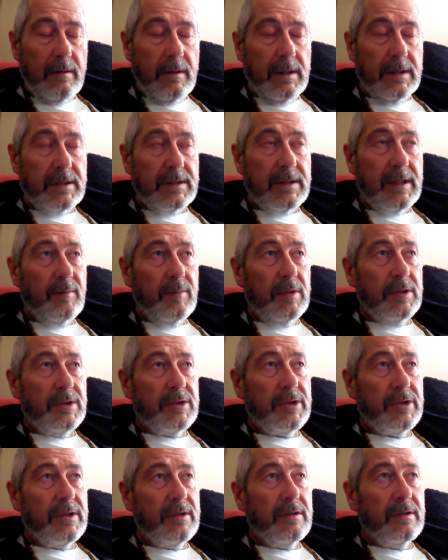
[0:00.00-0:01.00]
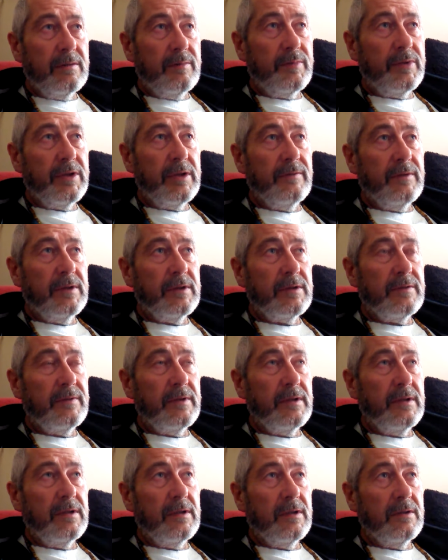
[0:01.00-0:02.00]
establish in the previous
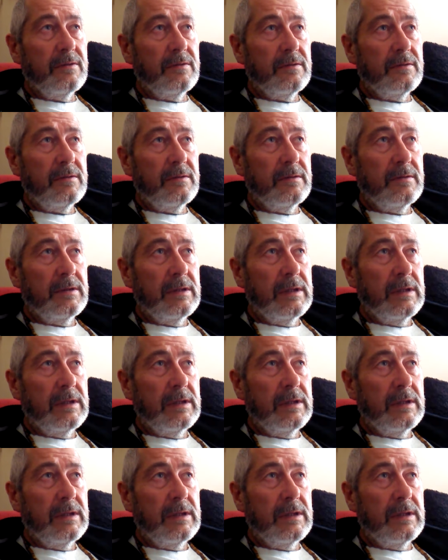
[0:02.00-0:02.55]
videos.